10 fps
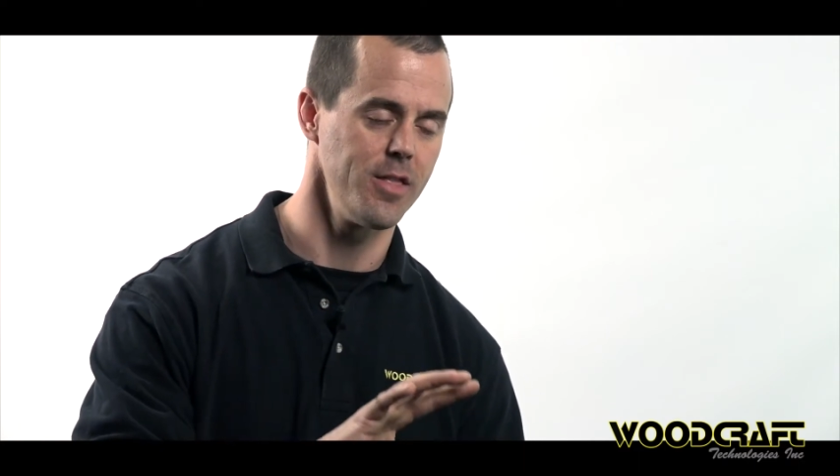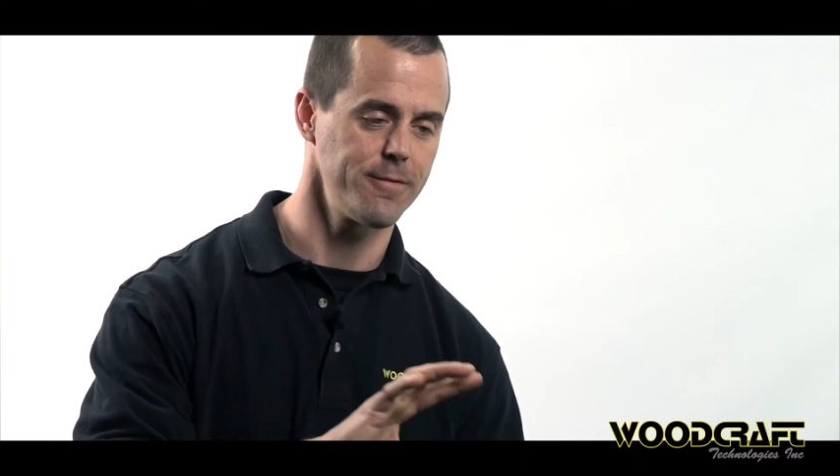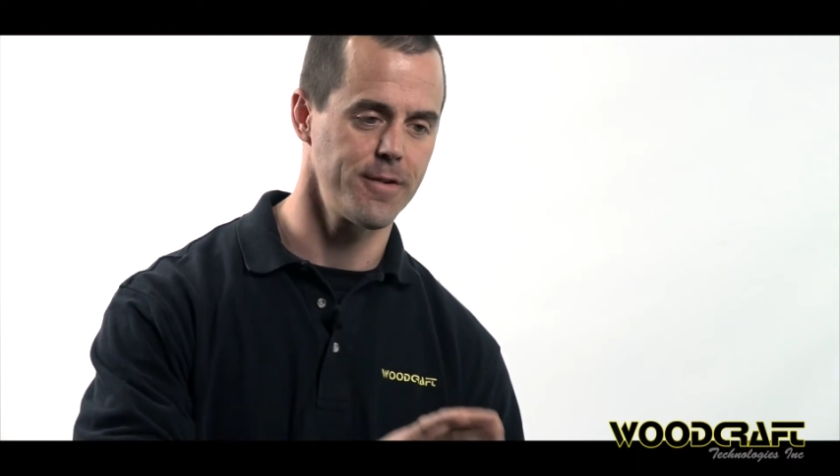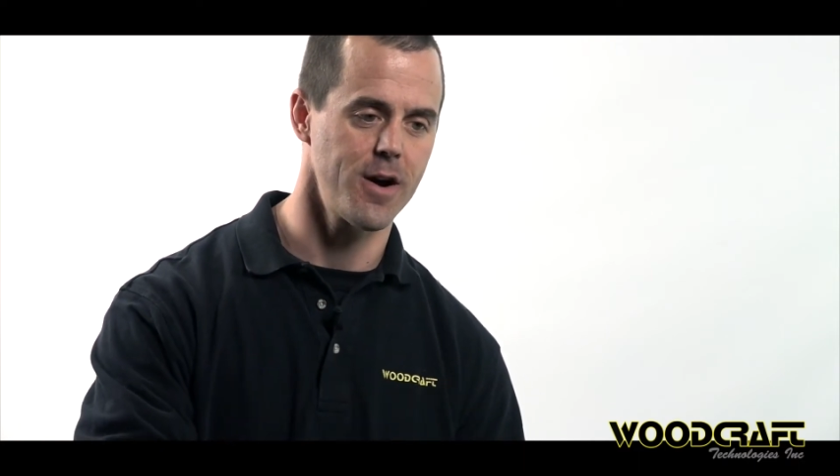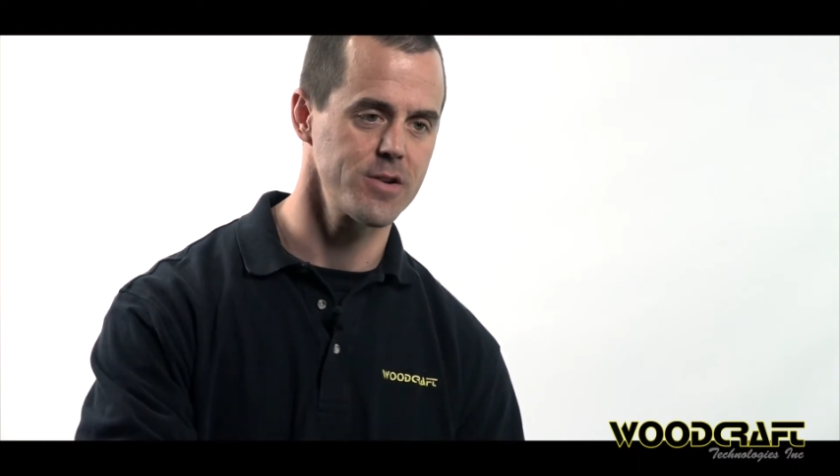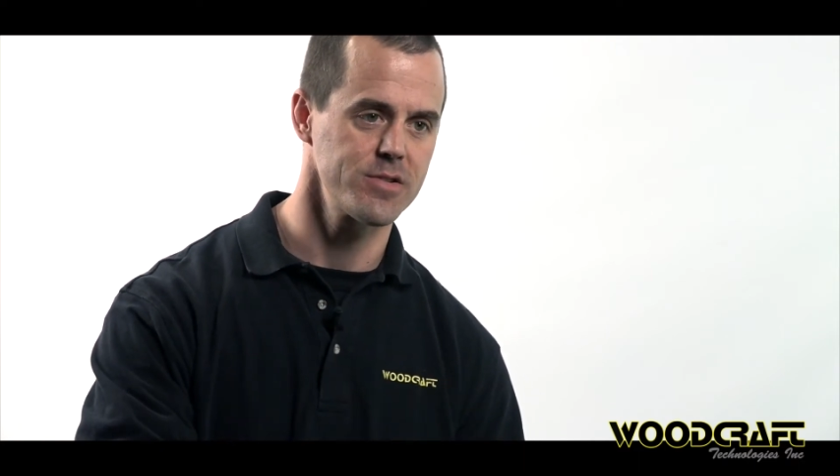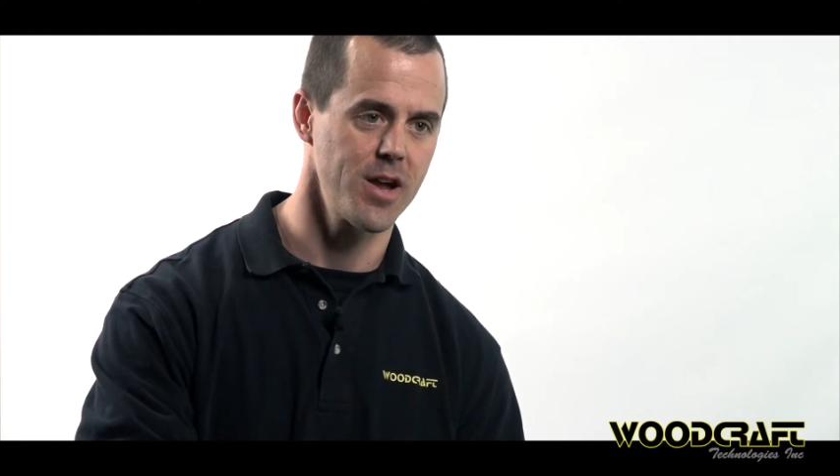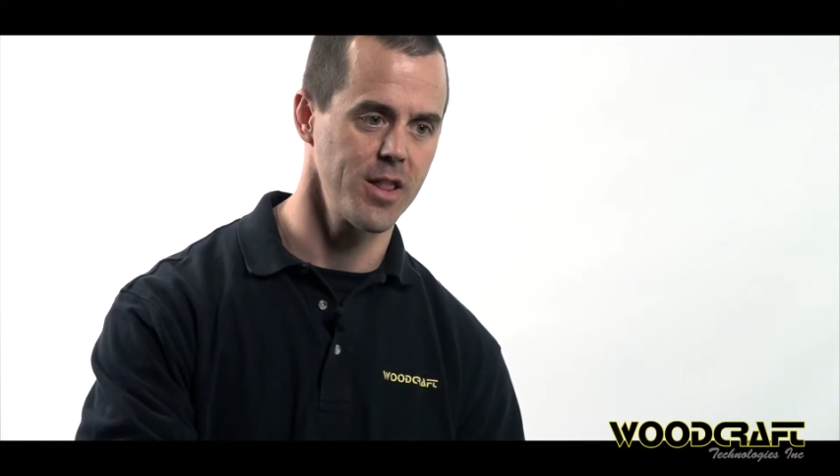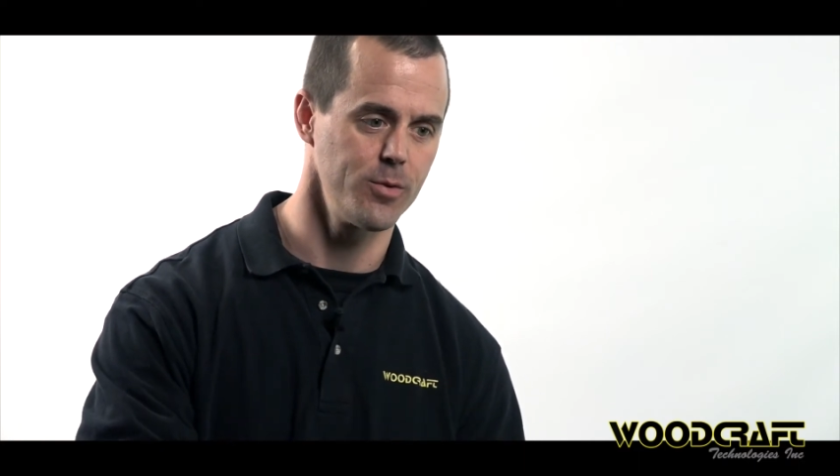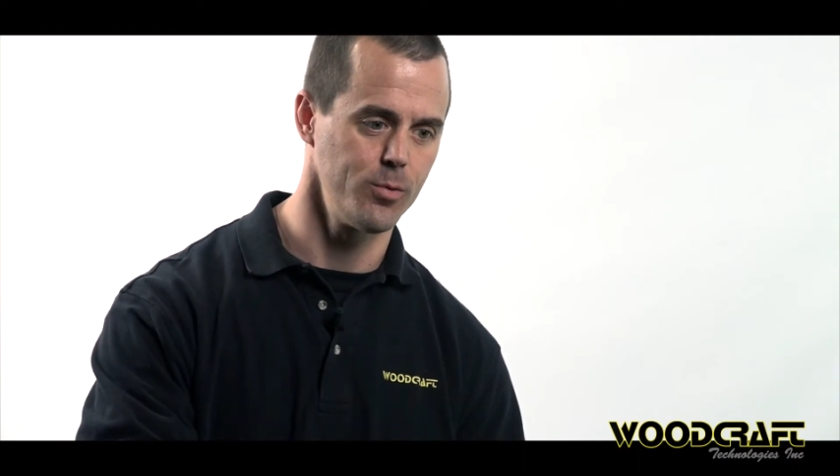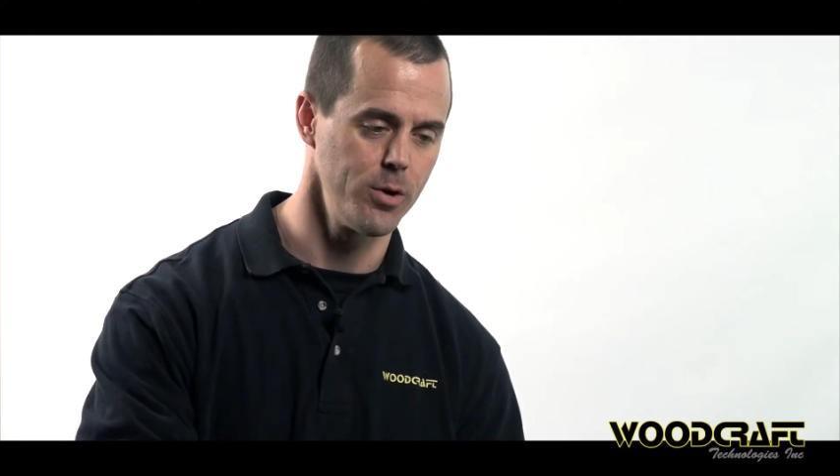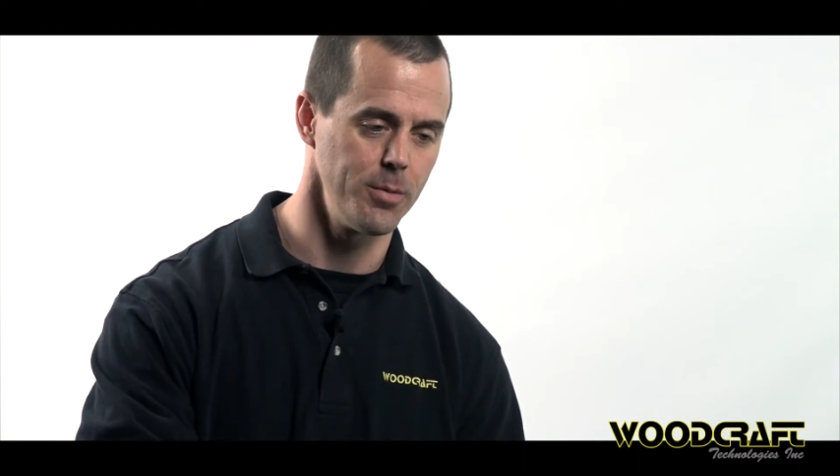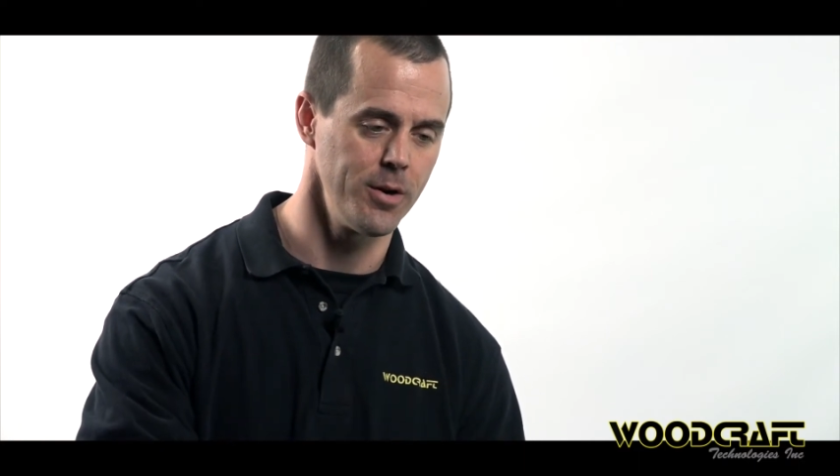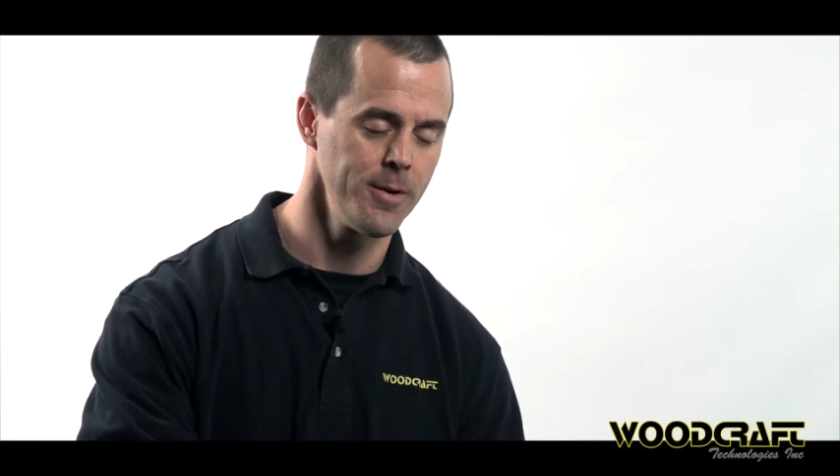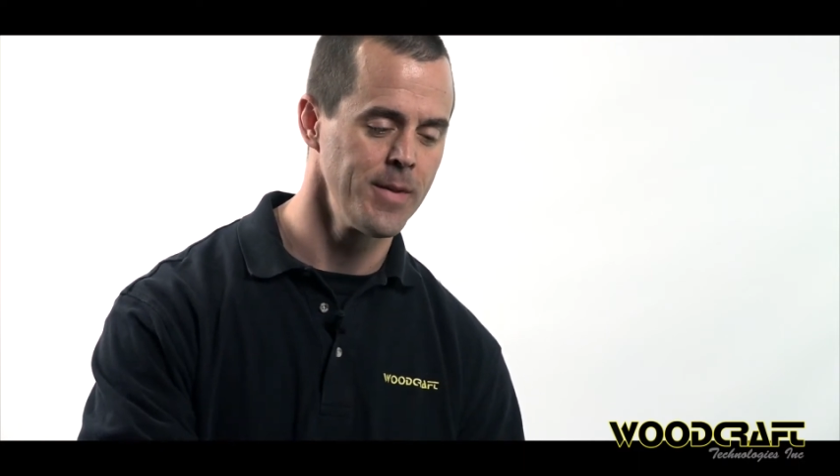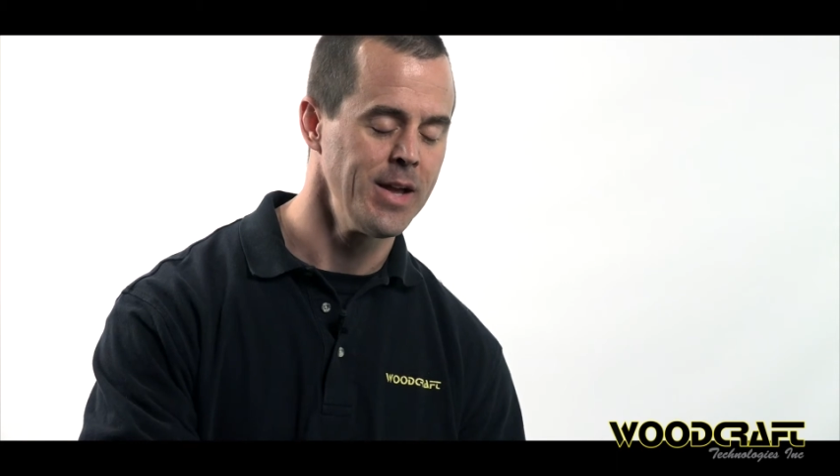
the far side of the warmer